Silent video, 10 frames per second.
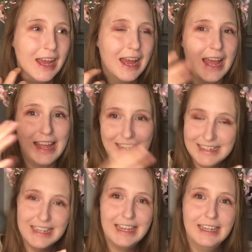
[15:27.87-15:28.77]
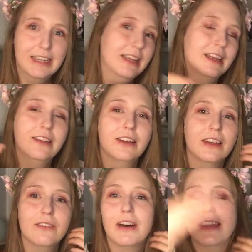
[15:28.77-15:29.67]
18, you can
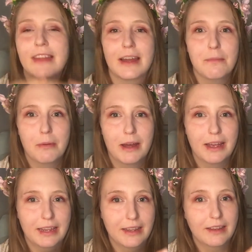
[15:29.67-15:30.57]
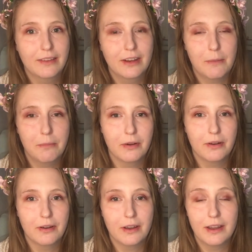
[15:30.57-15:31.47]
divide that by number
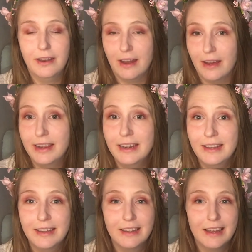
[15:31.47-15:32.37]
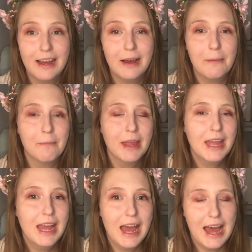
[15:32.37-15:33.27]
9,
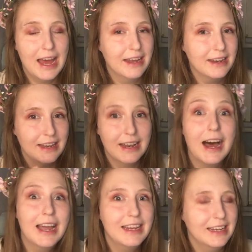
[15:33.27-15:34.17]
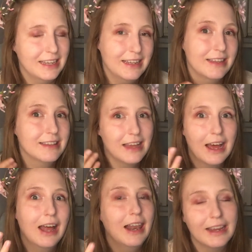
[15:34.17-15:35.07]
and 9 is a
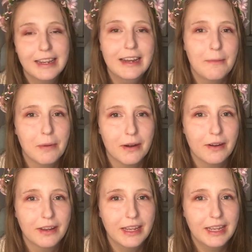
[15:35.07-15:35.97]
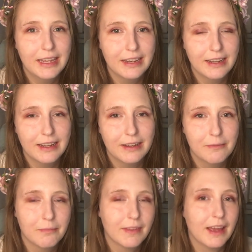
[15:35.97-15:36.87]
lucky number in
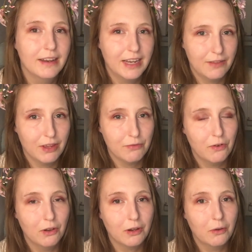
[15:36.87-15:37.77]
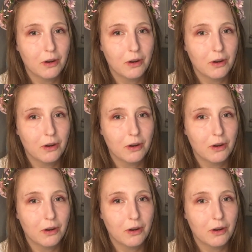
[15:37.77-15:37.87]
Scandinavian folklore.